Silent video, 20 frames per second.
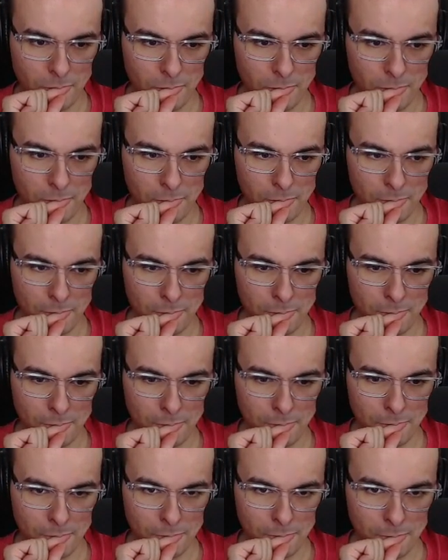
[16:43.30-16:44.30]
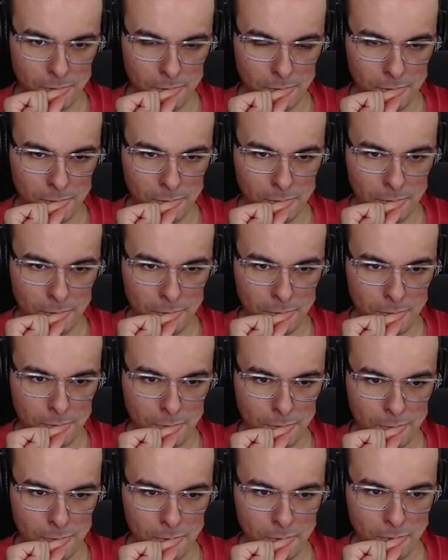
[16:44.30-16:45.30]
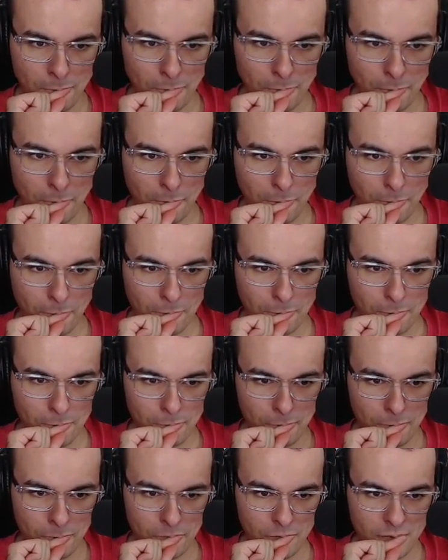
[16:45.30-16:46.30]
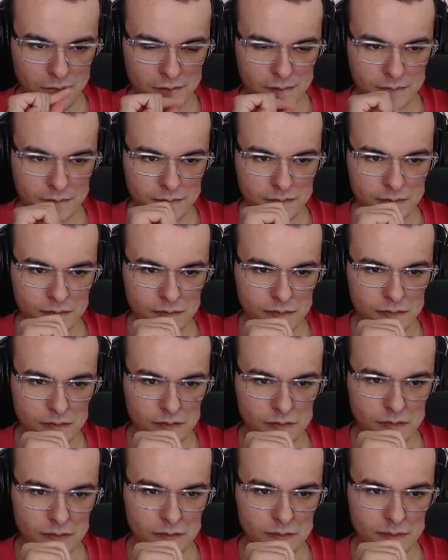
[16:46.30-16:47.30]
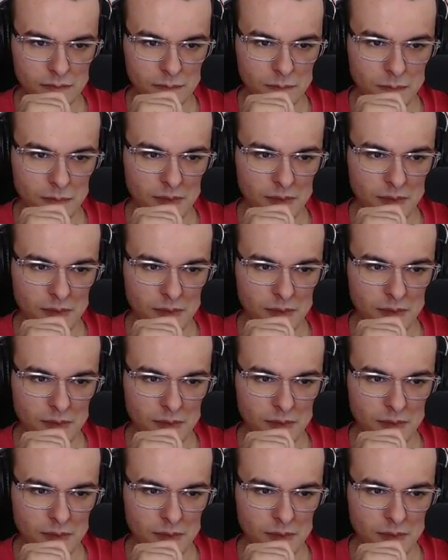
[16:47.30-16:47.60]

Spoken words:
The person shown says nothing.